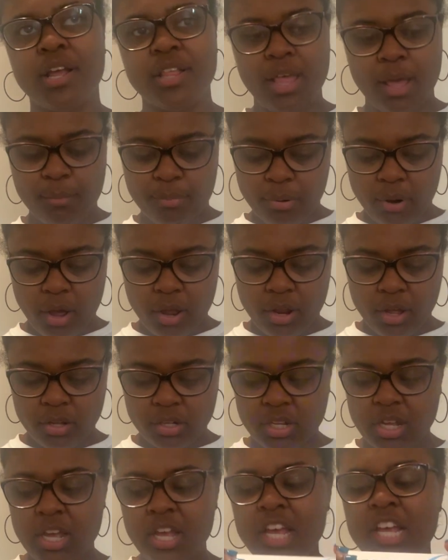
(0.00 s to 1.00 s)
that
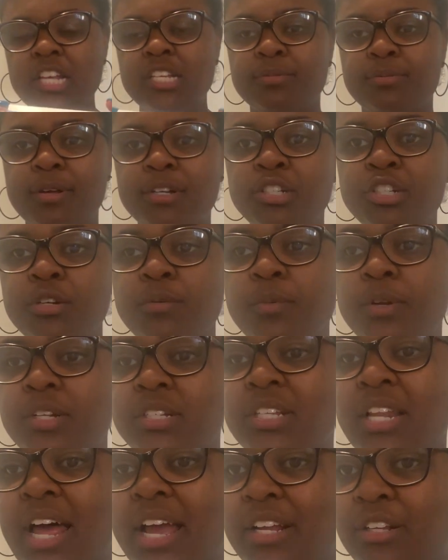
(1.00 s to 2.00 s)
product, especially when
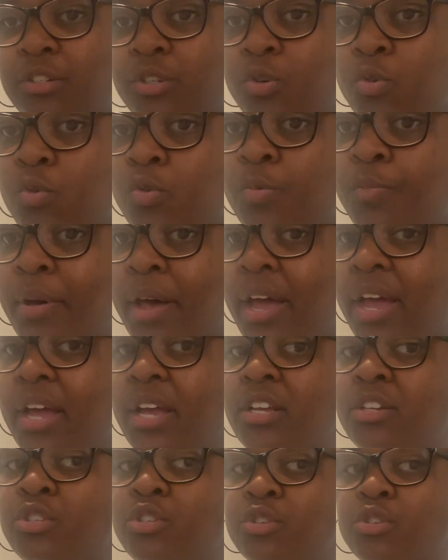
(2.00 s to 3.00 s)
it's like
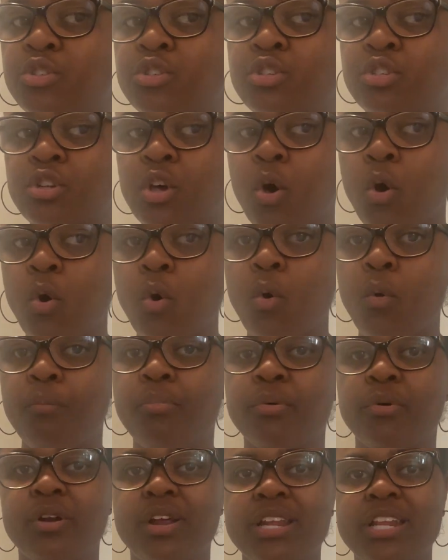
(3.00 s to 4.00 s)
toothpaste or
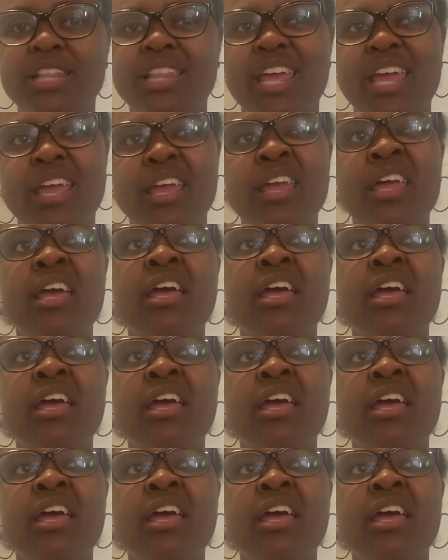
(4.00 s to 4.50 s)
soap or anything,